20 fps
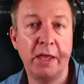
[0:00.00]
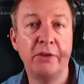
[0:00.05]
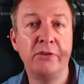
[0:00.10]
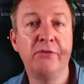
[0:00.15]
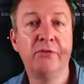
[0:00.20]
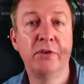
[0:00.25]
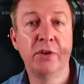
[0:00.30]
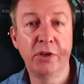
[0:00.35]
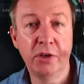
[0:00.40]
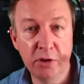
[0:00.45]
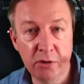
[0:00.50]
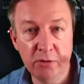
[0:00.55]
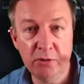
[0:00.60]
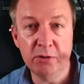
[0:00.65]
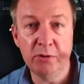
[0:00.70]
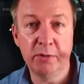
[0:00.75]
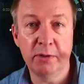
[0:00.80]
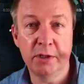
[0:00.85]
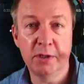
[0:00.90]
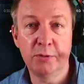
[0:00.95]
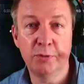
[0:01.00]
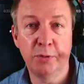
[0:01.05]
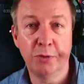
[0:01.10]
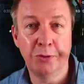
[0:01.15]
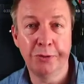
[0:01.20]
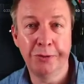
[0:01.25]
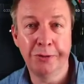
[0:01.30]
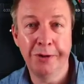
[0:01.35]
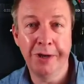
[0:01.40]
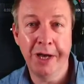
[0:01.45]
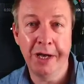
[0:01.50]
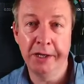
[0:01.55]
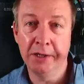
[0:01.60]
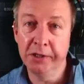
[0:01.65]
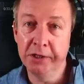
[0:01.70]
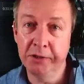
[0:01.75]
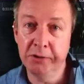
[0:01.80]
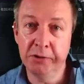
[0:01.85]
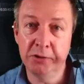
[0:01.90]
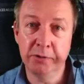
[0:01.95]
that's for you to explore
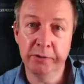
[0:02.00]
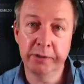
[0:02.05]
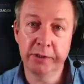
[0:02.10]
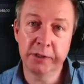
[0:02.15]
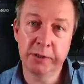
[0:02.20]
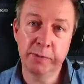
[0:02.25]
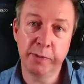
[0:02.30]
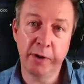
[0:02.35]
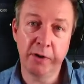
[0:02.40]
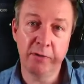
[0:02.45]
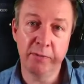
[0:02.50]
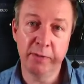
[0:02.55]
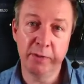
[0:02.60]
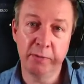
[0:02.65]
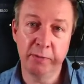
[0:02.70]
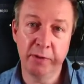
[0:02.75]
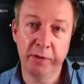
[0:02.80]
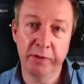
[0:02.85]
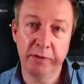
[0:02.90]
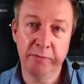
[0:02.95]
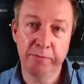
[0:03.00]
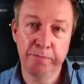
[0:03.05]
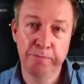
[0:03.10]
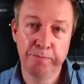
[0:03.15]
and you to experiment with.